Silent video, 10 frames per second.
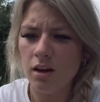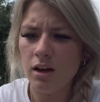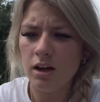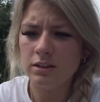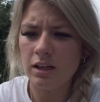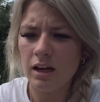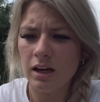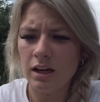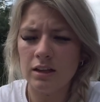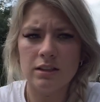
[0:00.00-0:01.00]
And
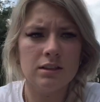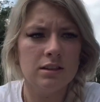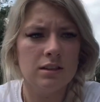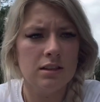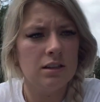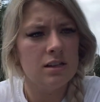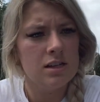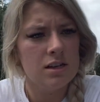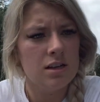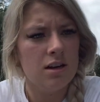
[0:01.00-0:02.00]
then
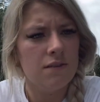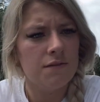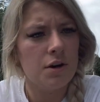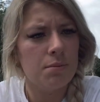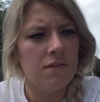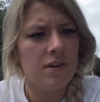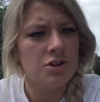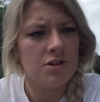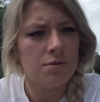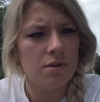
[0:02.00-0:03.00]
for
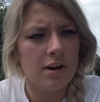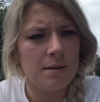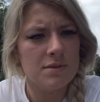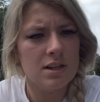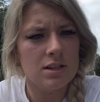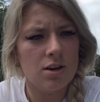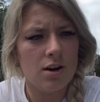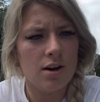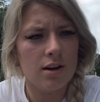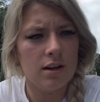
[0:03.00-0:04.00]
prevention programs that
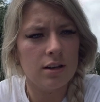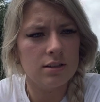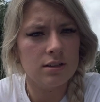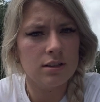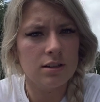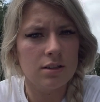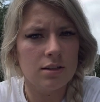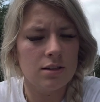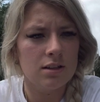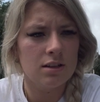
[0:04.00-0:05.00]
target
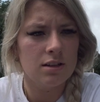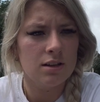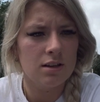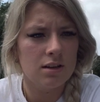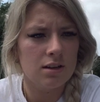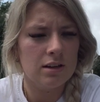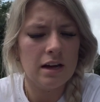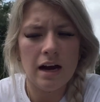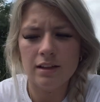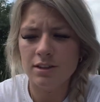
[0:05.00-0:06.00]

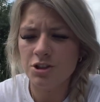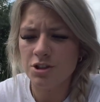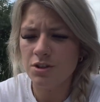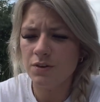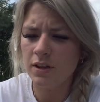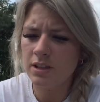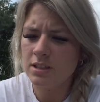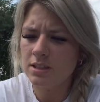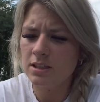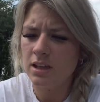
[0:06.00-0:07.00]
college
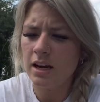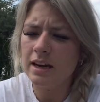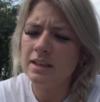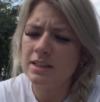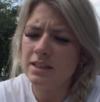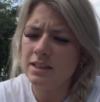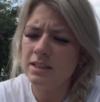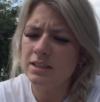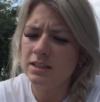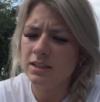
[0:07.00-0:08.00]
students, I
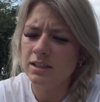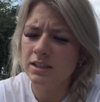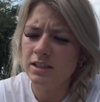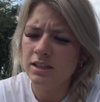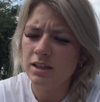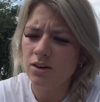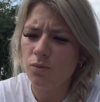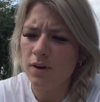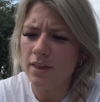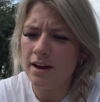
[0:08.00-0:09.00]
did
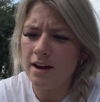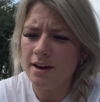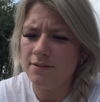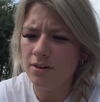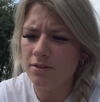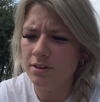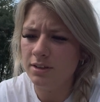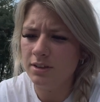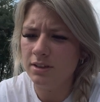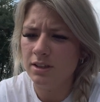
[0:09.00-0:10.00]
one that I found
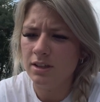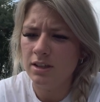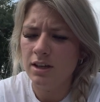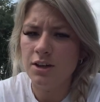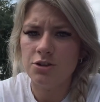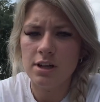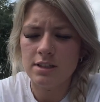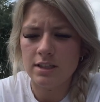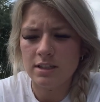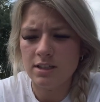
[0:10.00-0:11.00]

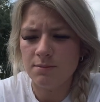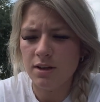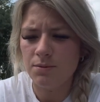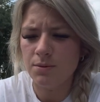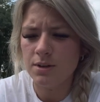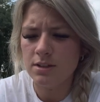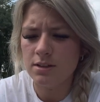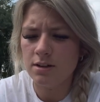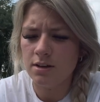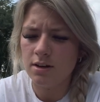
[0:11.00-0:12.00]
interesting to me was
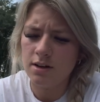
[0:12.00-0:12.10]
the